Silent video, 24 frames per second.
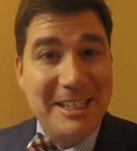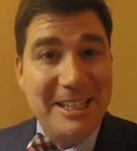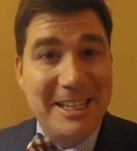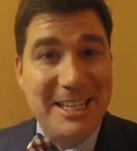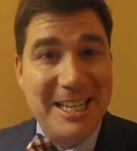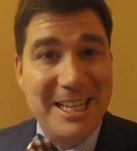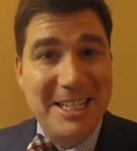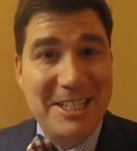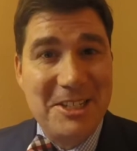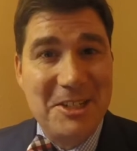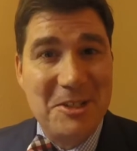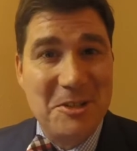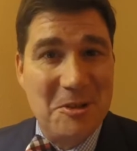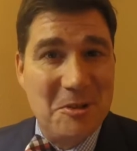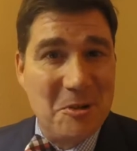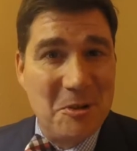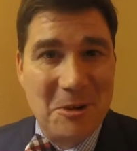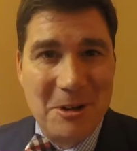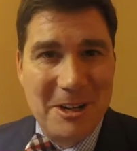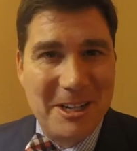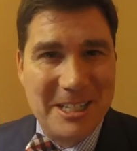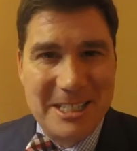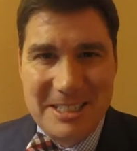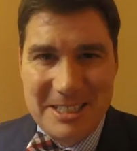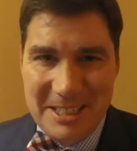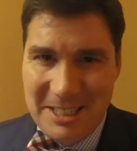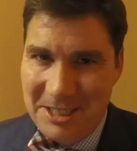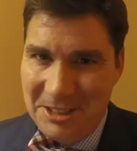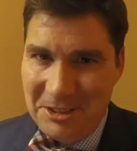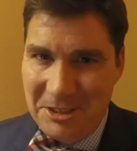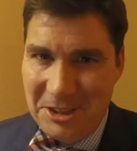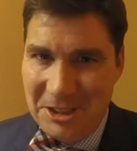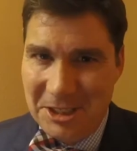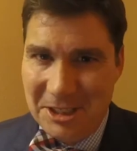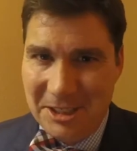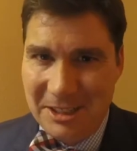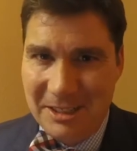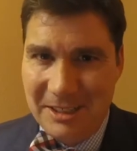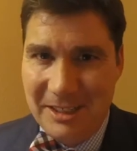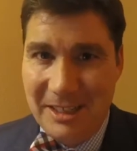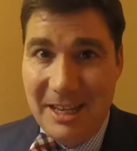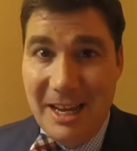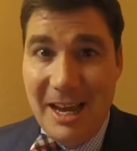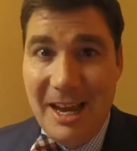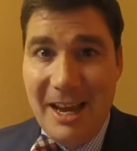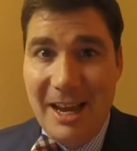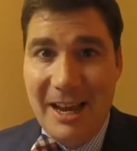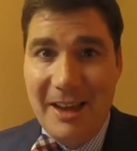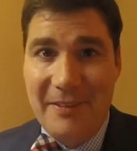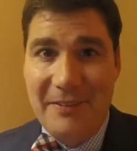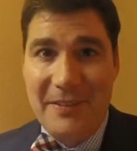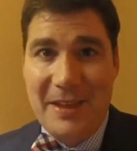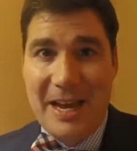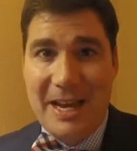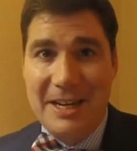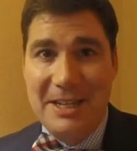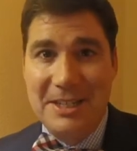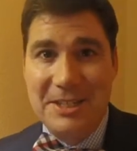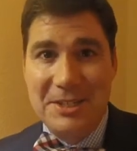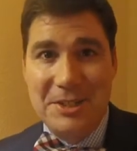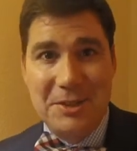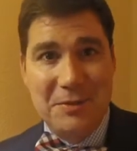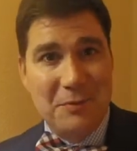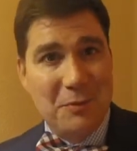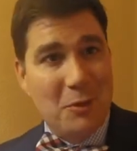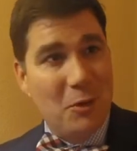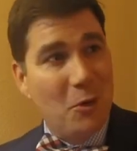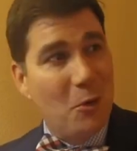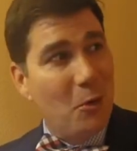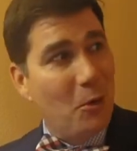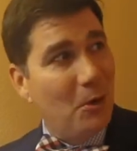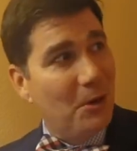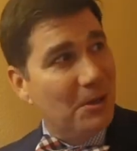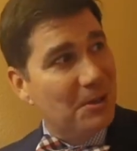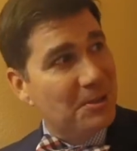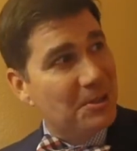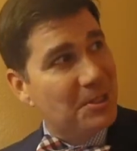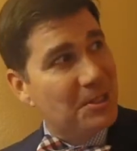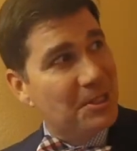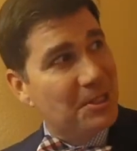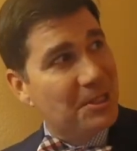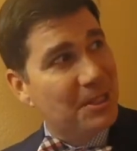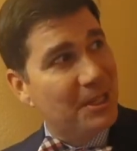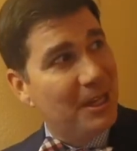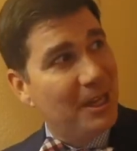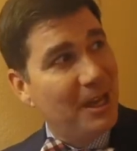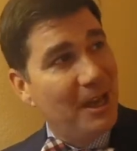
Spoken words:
get your attention. And that is, of course,